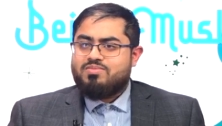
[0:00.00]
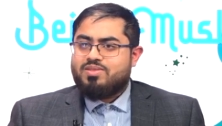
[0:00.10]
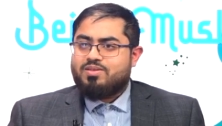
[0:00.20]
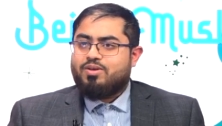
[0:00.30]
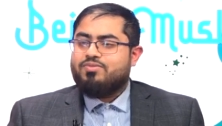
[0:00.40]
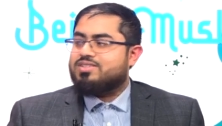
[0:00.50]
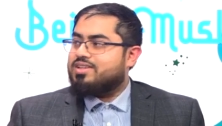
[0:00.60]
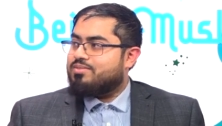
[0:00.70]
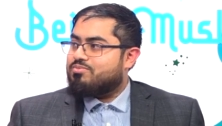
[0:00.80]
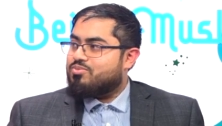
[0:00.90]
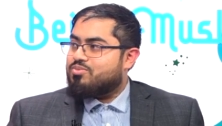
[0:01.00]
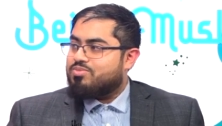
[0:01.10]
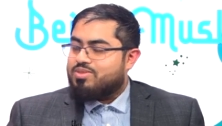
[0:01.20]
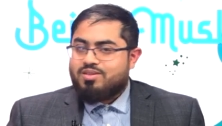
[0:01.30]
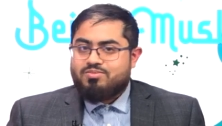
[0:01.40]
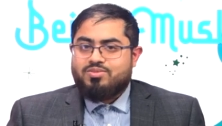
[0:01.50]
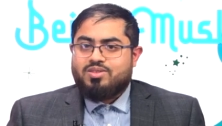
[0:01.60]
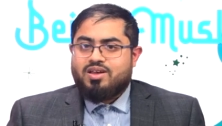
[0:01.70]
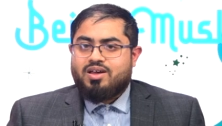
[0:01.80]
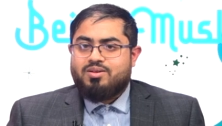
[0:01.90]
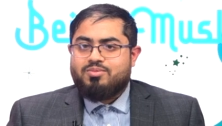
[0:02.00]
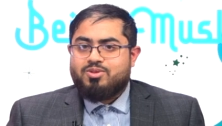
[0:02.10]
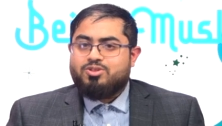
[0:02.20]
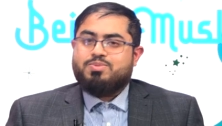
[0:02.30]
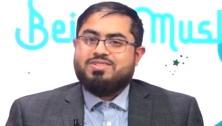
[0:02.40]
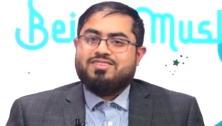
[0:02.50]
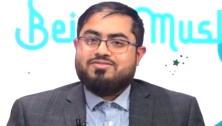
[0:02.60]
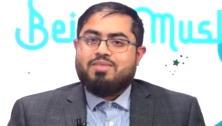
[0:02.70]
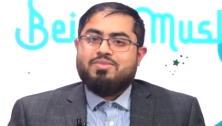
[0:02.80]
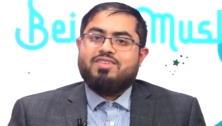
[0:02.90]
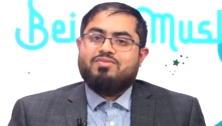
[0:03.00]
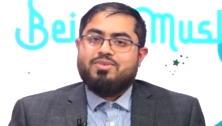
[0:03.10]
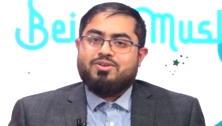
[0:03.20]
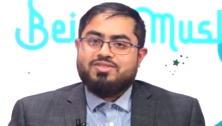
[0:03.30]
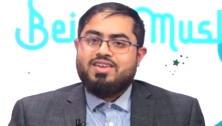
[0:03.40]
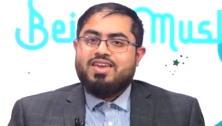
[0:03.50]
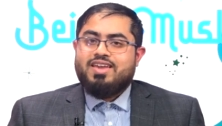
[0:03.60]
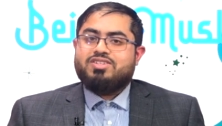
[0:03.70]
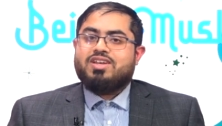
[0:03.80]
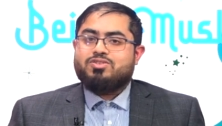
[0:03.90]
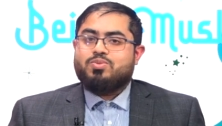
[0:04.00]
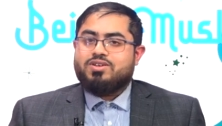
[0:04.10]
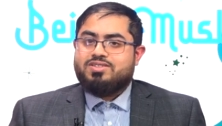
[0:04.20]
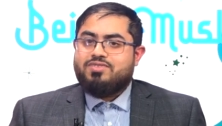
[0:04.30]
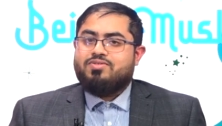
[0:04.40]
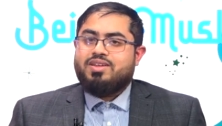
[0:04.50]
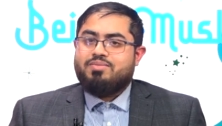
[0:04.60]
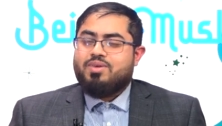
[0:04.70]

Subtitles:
Obviously, no specifics can be given because each council works differently,